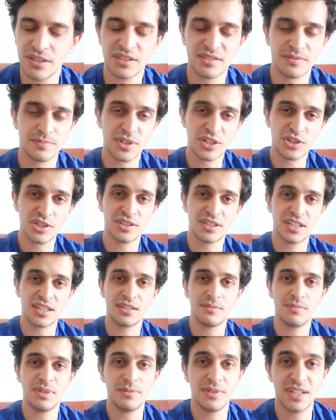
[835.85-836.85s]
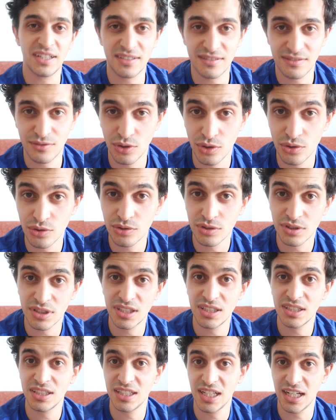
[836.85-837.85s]
especially that the baby has no
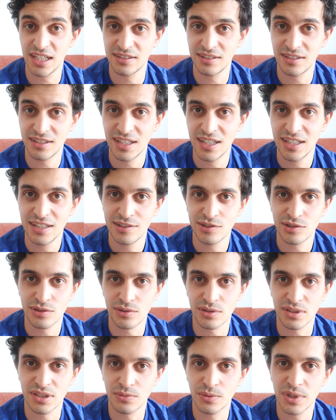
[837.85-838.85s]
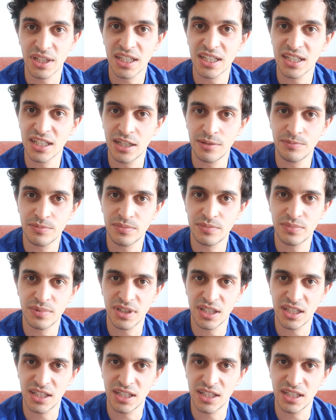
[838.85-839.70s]
routine yet. So they're waking up